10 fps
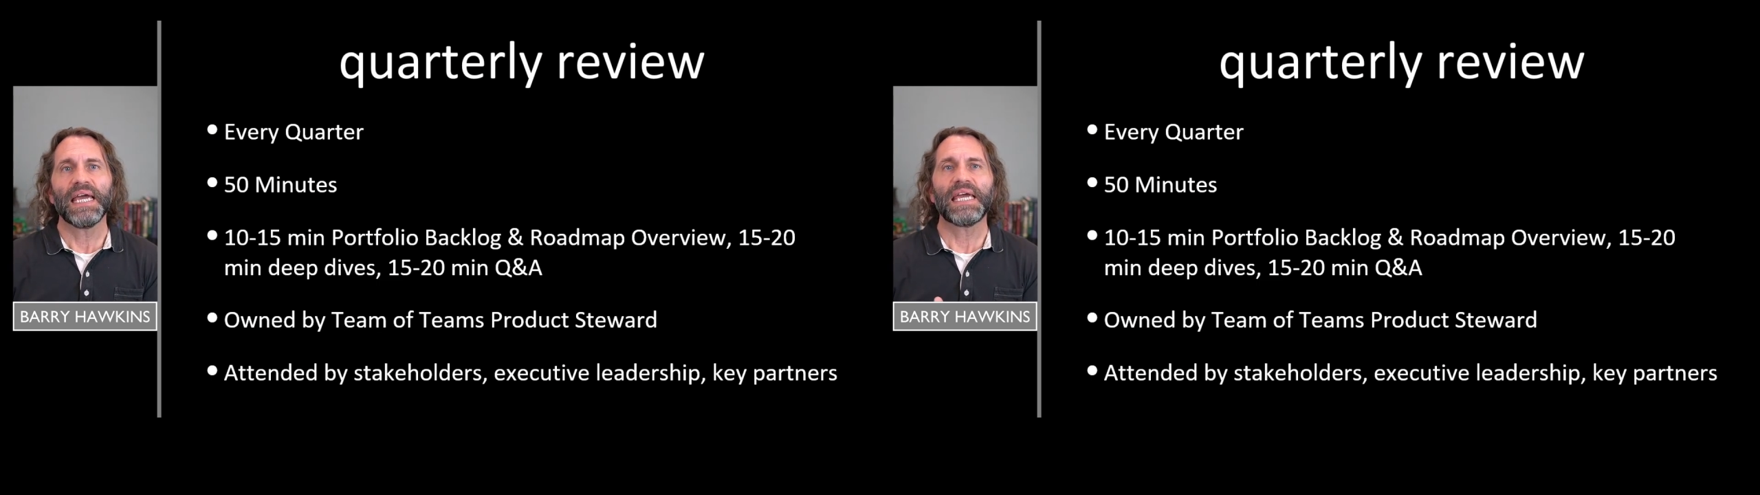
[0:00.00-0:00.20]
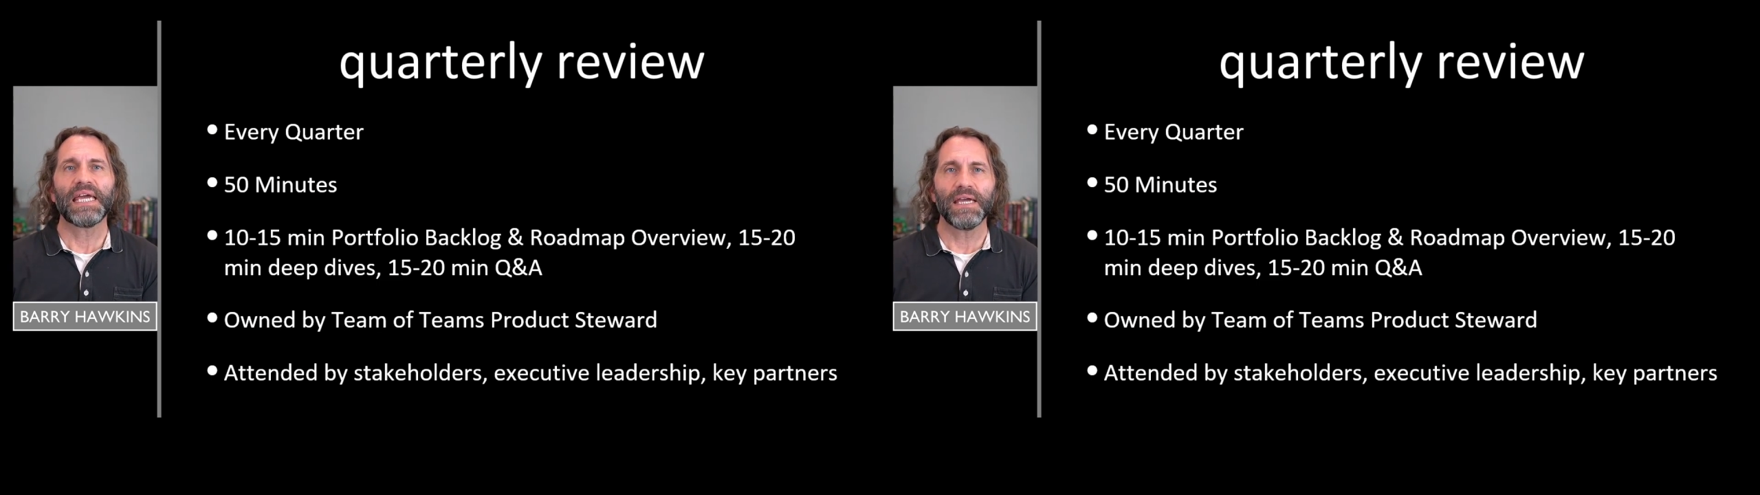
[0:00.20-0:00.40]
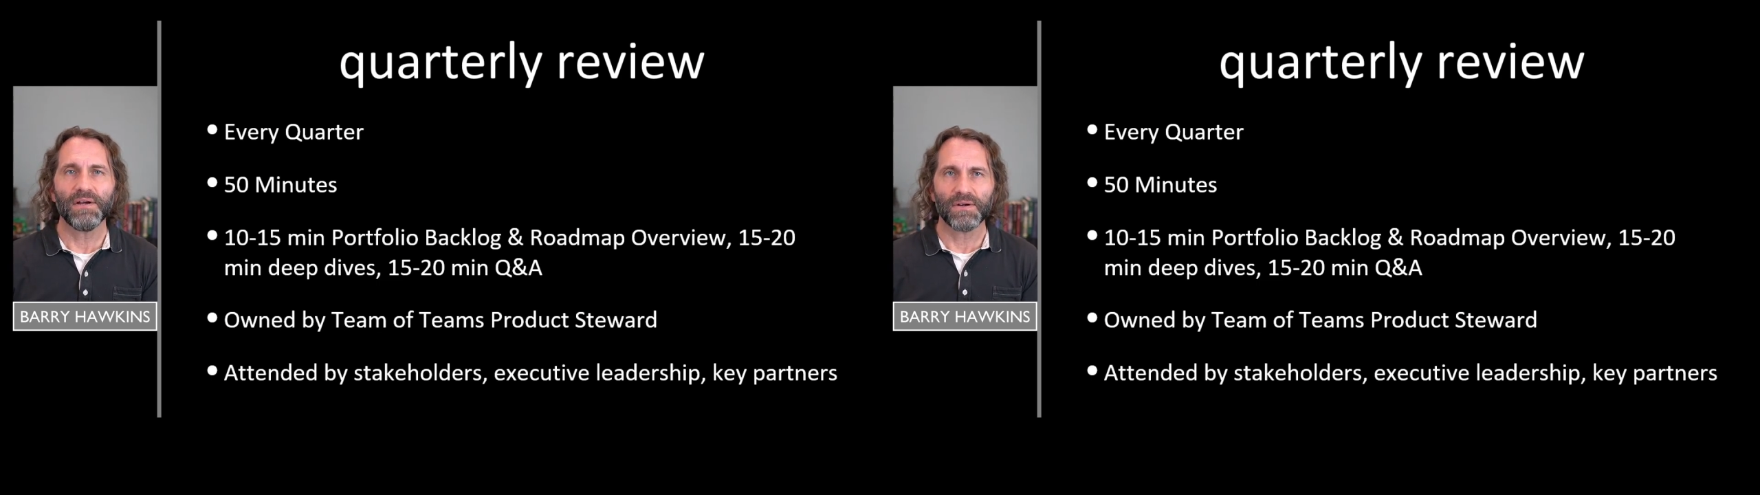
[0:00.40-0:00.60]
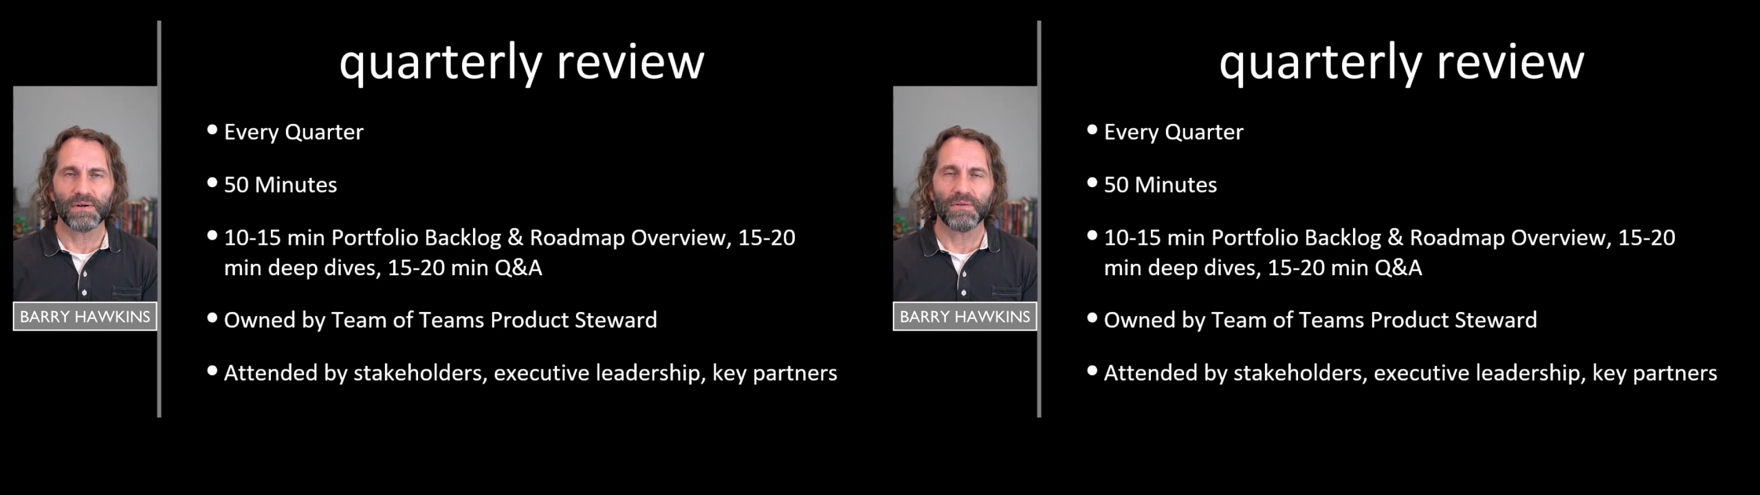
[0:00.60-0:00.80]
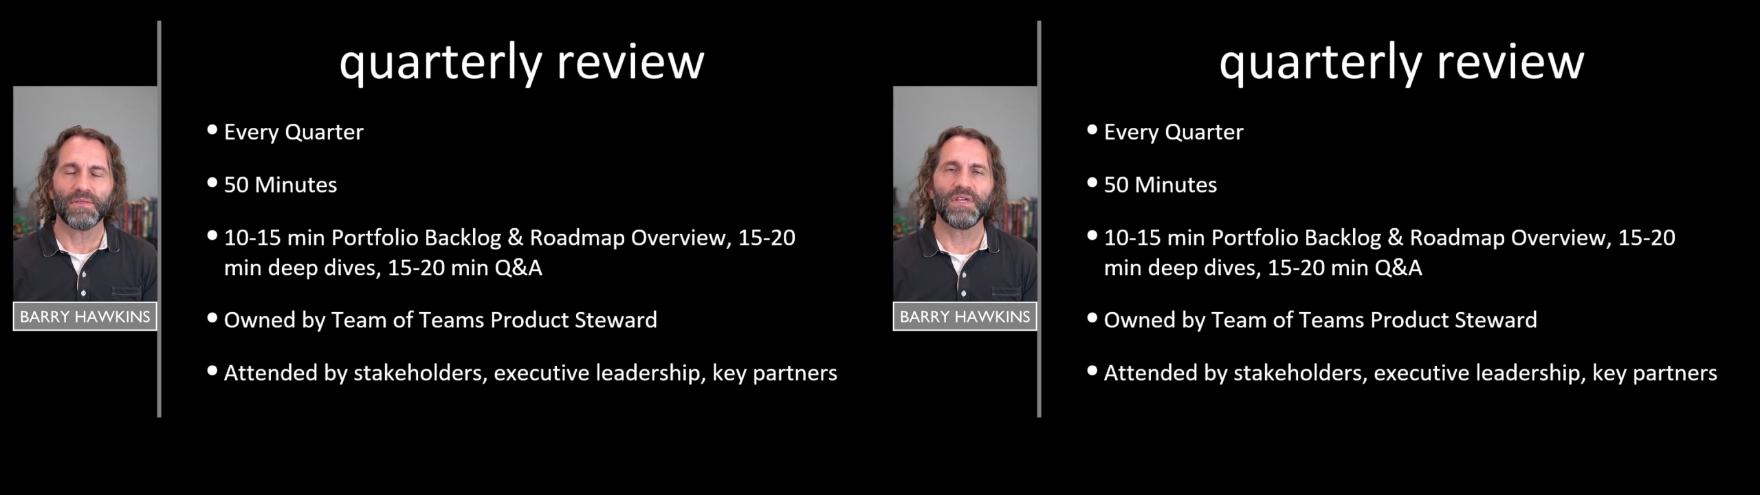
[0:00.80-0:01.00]

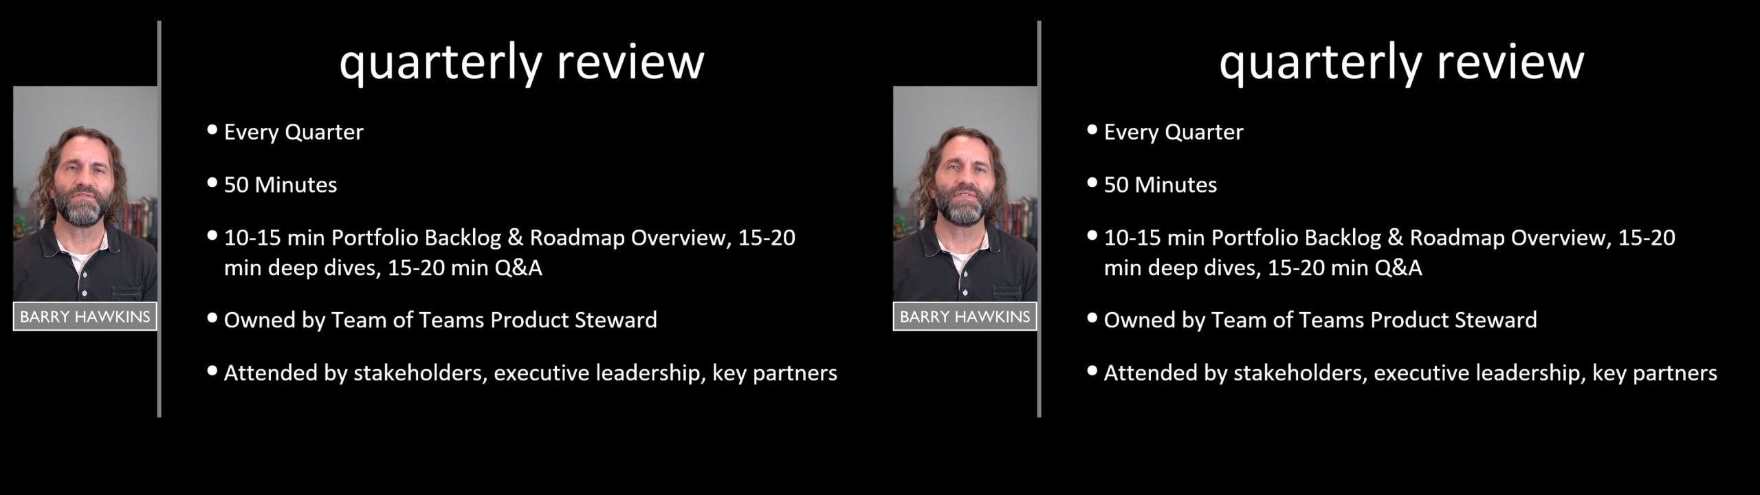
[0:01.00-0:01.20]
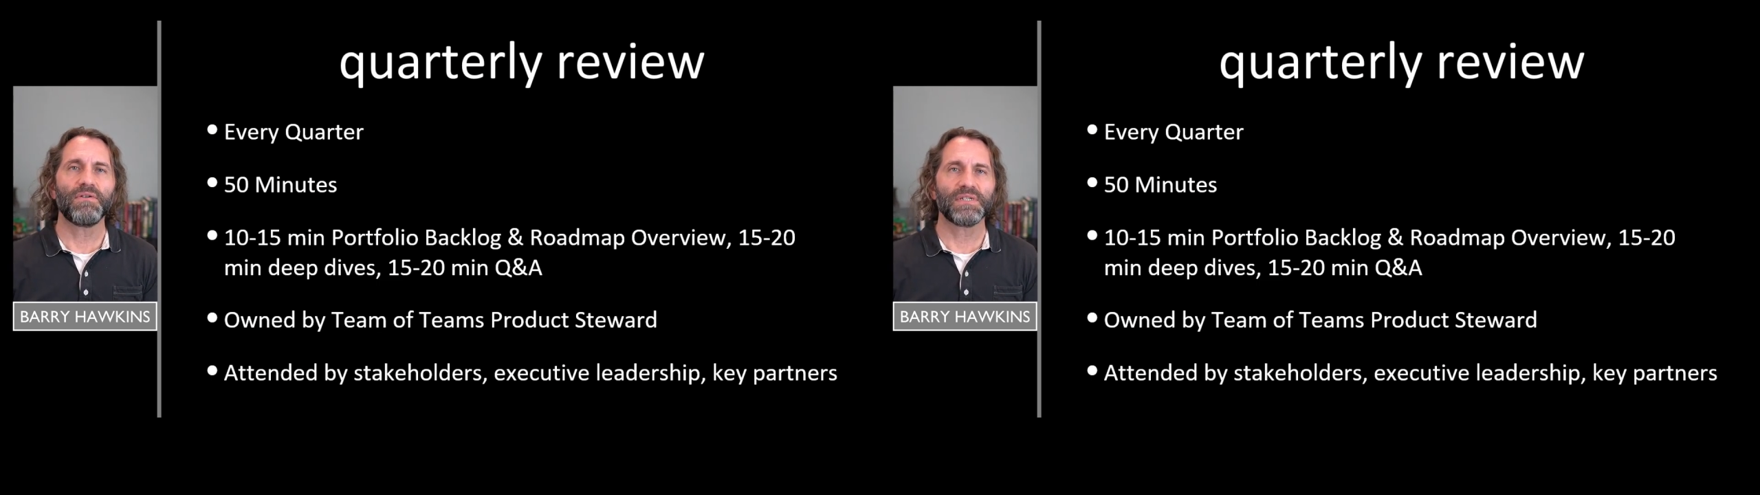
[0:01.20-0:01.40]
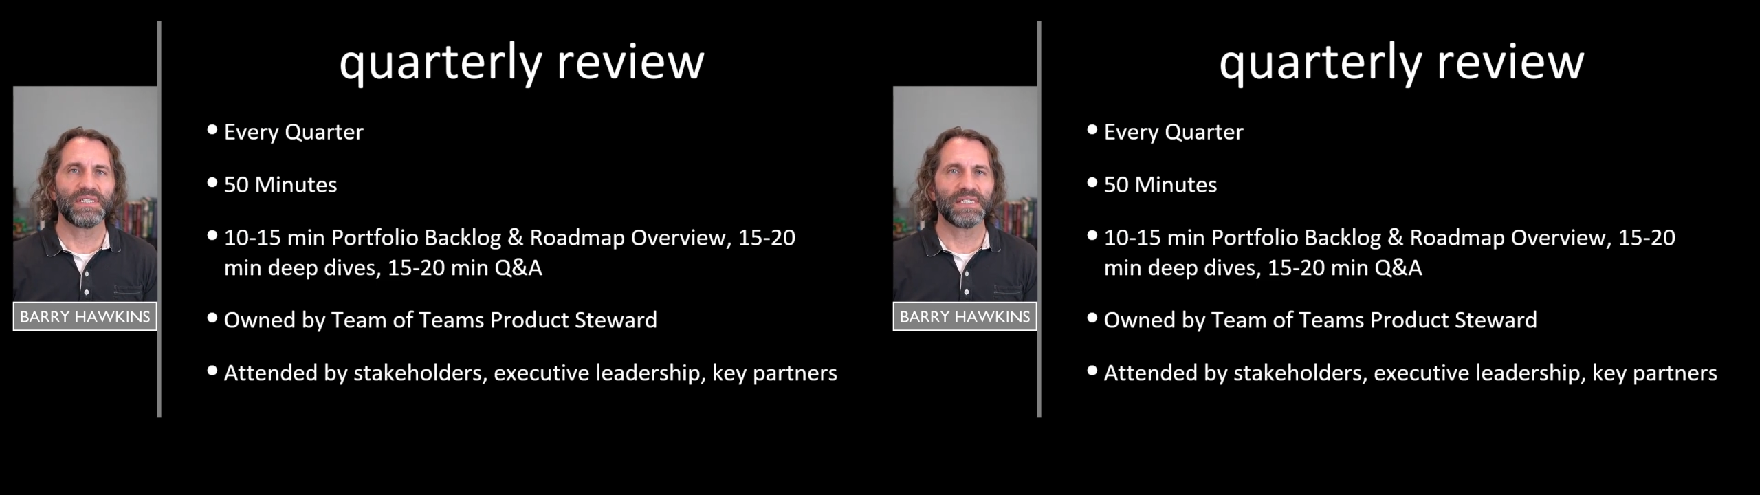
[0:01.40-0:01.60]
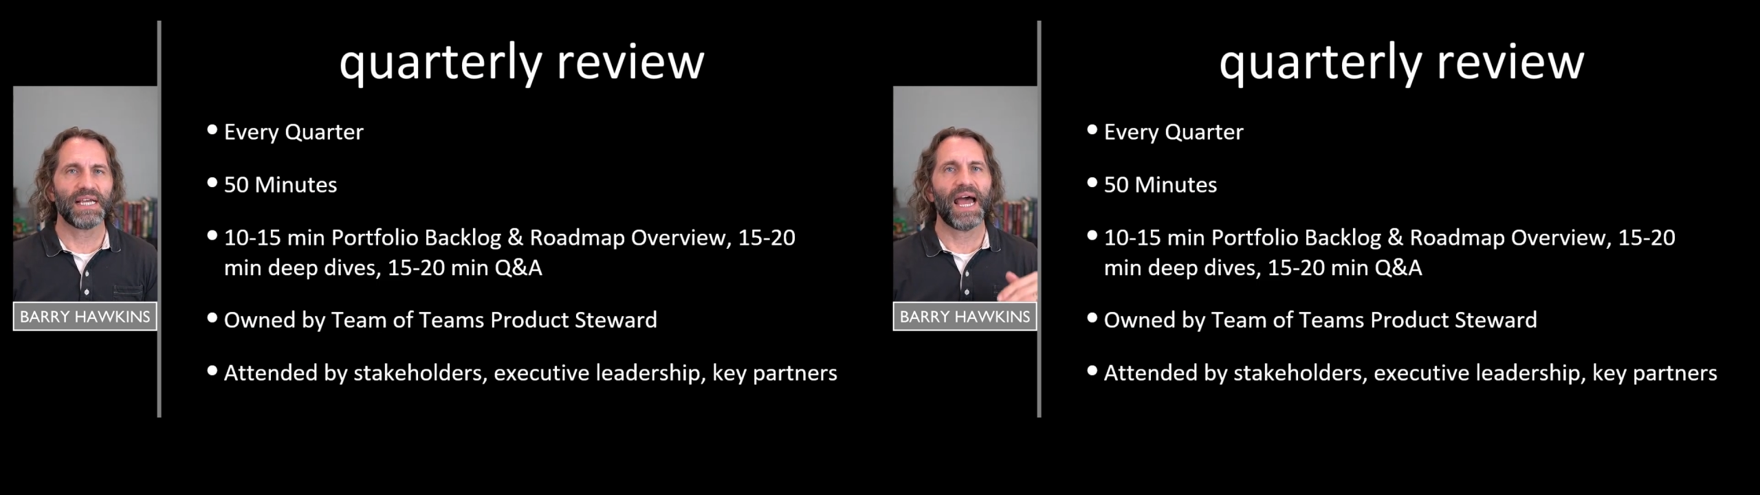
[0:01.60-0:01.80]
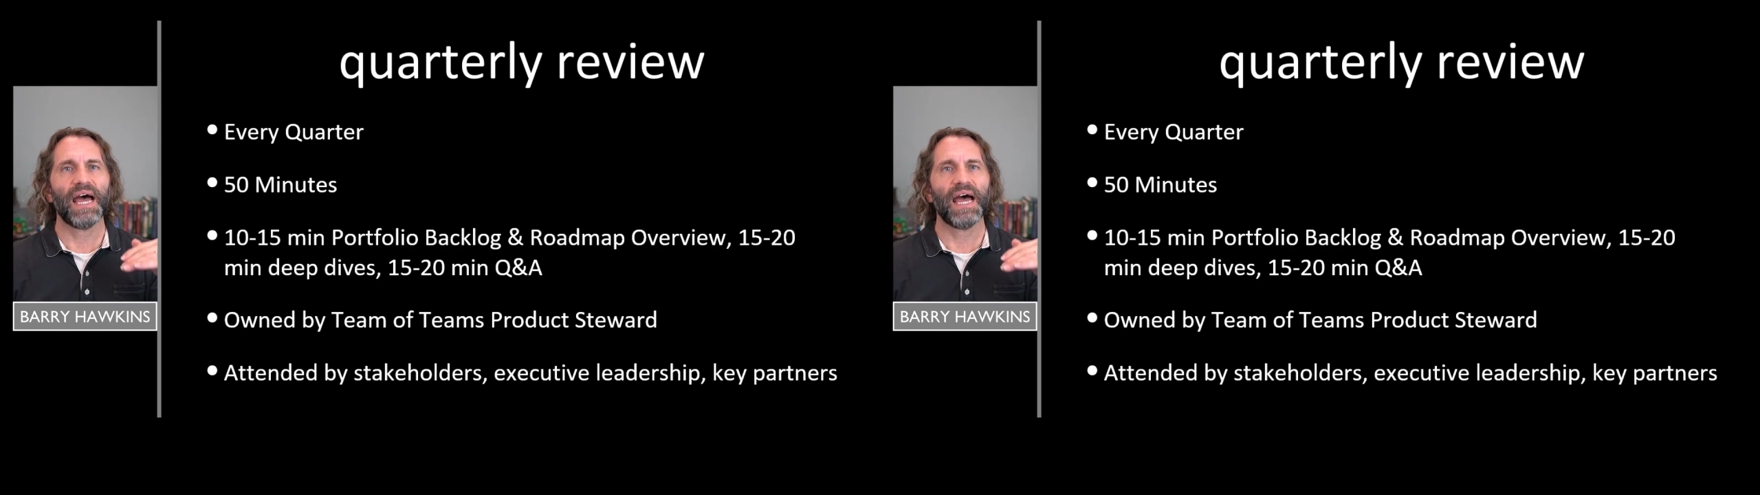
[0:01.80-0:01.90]
here the focus is